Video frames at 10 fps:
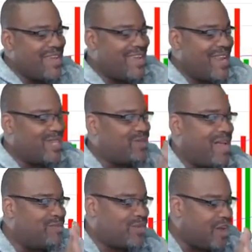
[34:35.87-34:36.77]
That's
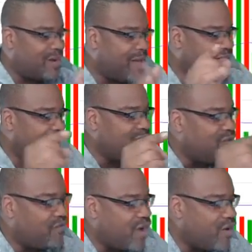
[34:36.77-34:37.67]
what I'm talking about. Thank
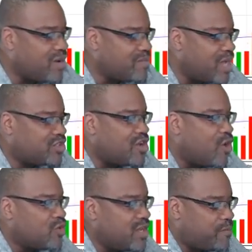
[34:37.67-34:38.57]
you very much, The
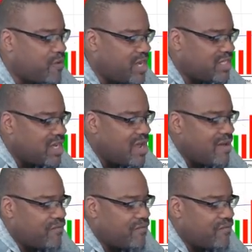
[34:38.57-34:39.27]
Only Priest,